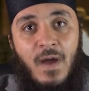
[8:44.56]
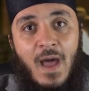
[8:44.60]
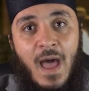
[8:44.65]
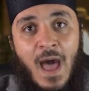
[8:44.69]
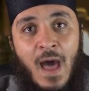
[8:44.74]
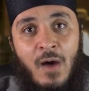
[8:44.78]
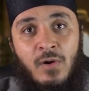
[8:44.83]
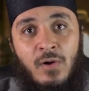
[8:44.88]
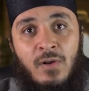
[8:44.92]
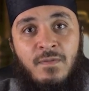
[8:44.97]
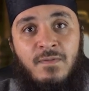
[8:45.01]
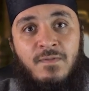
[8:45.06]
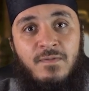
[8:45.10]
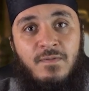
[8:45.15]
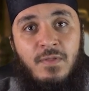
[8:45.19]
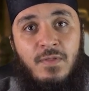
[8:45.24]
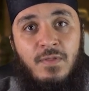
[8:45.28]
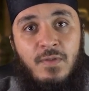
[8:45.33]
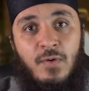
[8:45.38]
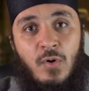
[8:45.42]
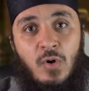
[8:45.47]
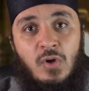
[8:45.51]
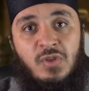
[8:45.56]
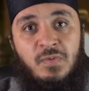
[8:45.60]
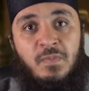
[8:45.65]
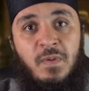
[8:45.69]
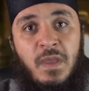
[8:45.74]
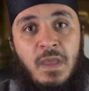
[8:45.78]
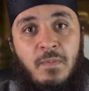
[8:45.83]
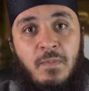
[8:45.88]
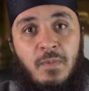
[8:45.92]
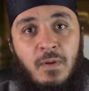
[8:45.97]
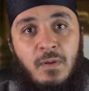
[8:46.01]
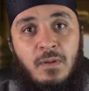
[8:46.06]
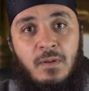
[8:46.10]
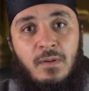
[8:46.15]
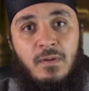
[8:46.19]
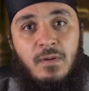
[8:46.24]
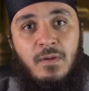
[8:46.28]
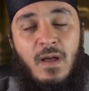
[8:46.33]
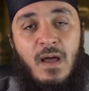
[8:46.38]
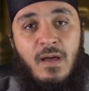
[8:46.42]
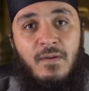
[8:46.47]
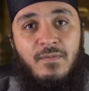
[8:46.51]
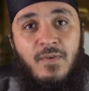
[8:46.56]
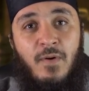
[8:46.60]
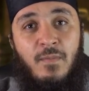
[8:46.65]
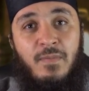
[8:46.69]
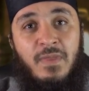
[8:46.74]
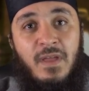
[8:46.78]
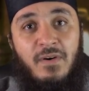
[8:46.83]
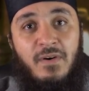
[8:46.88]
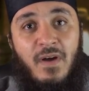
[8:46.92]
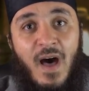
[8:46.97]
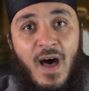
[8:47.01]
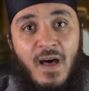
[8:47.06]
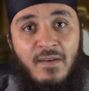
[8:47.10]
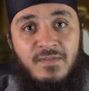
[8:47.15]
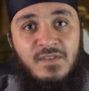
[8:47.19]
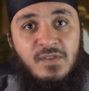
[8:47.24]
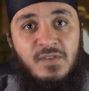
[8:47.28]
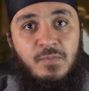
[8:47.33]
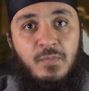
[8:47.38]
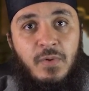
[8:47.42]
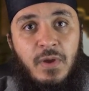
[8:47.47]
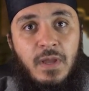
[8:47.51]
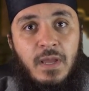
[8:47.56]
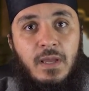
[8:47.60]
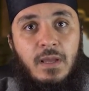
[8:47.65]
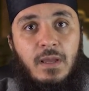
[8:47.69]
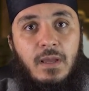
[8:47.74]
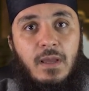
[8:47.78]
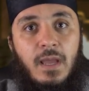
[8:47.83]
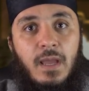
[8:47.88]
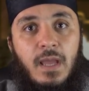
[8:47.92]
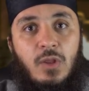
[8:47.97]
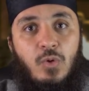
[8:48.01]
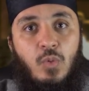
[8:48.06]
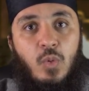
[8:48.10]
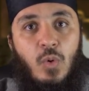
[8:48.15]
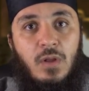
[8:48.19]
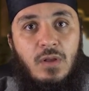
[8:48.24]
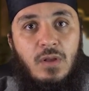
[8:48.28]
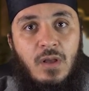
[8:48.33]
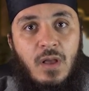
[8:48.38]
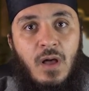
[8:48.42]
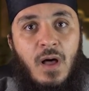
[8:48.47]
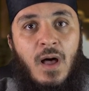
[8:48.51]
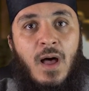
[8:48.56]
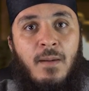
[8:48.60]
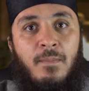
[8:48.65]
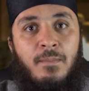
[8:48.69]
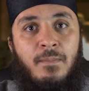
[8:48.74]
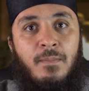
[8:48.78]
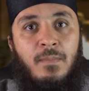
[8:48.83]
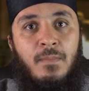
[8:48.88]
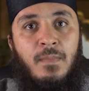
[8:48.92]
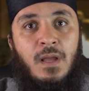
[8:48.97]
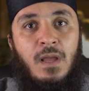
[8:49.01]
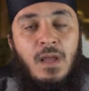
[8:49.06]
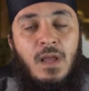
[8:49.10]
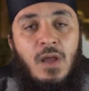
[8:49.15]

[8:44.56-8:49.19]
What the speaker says: out of those people, from their offspring, it will come,